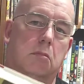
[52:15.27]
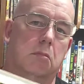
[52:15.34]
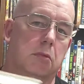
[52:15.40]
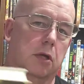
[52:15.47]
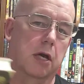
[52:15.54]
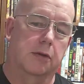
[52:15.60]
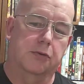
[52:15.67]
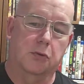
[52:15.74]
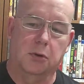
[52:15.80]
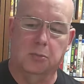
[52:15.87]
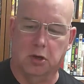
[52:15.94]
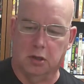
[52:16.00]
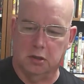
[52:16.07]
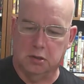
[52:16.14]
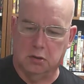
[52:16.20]
you got three
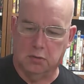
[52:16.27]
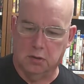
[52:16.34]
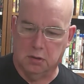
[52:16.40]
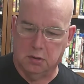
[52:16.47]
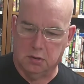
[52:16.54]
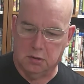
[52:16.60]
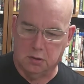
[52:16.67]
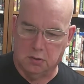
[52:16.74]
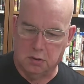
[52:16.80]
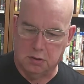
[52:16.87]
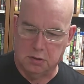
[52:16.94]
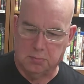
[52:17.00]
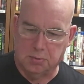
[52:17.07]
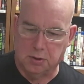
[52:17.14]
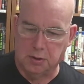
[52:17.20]
books. So
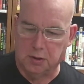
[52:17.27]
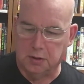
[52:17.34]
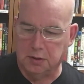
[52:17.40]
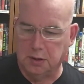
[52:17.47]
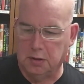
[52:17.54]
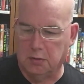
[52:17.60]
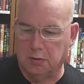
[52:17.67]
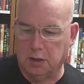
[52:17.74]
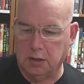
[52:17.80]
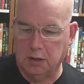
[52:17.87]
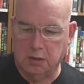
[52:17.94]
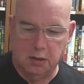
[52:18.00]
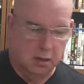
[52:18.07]
it's a pretty good deal, right?